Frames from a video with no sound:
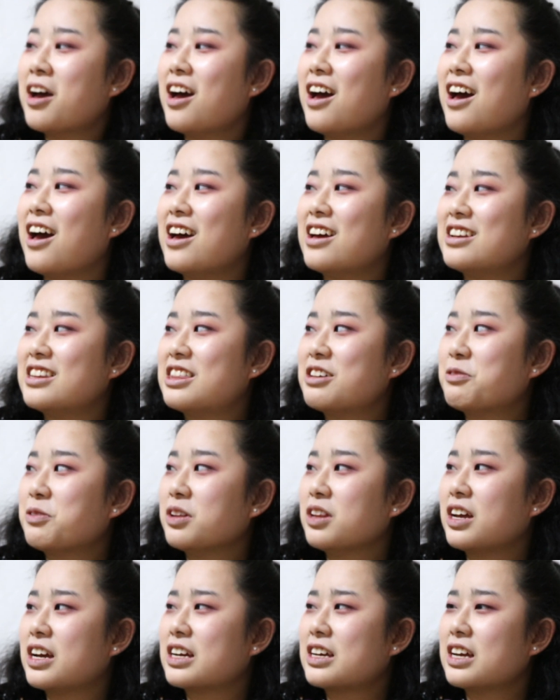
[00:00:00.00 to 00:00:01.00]
and they were
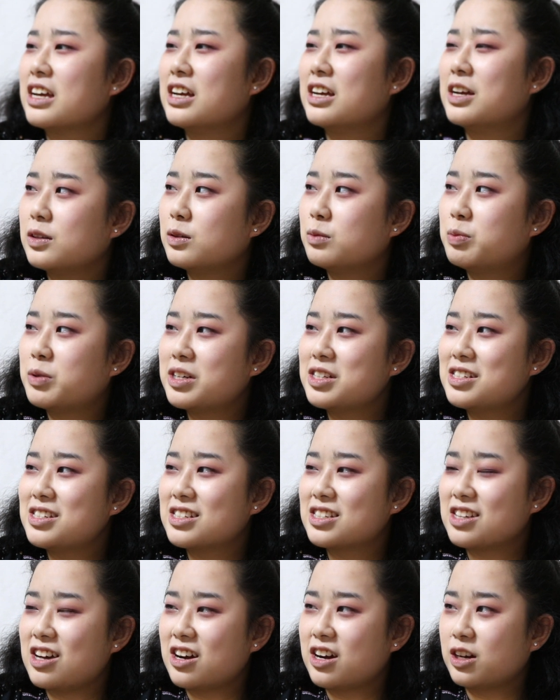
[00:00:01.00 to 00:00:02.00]
like, what is this song?